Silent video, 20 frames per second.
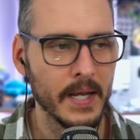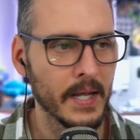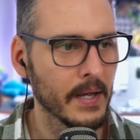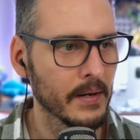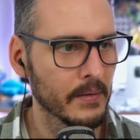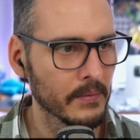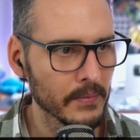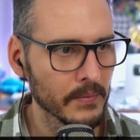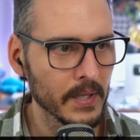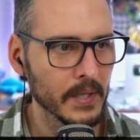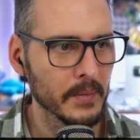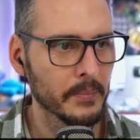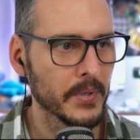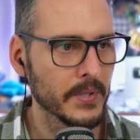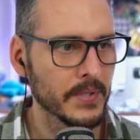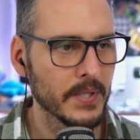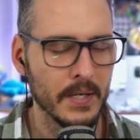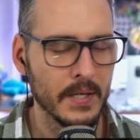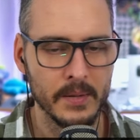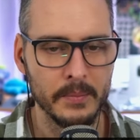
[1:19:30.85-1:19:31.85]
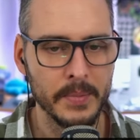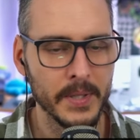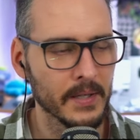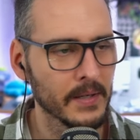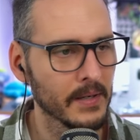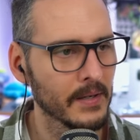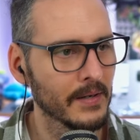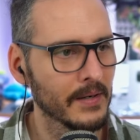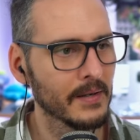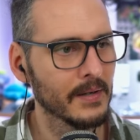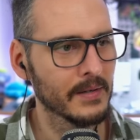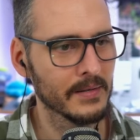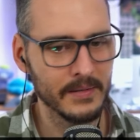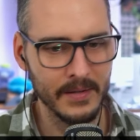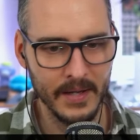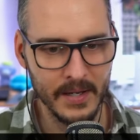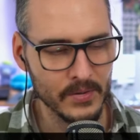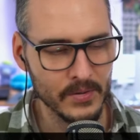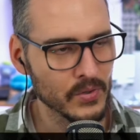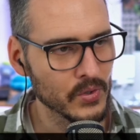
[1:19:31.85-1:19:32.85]
I really appreciate you being here and
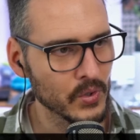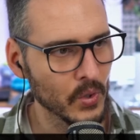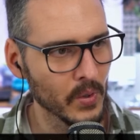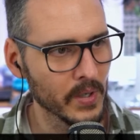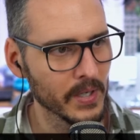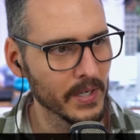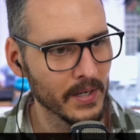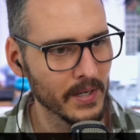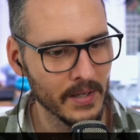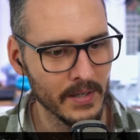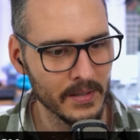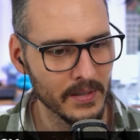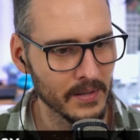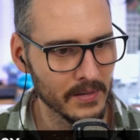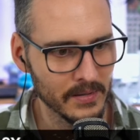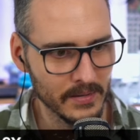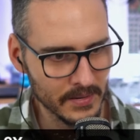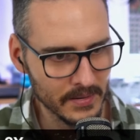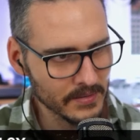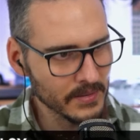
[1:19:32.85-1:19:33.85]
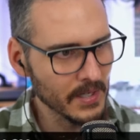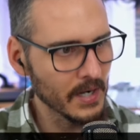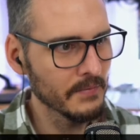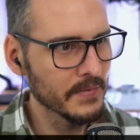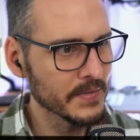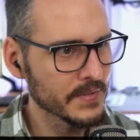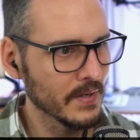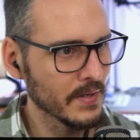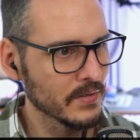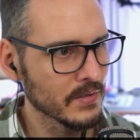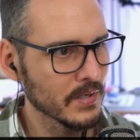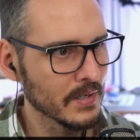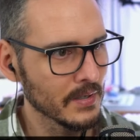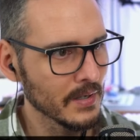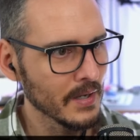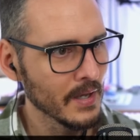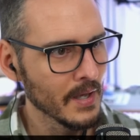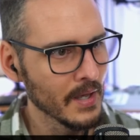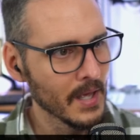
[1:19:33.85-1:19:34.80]
and joining in in this conversation.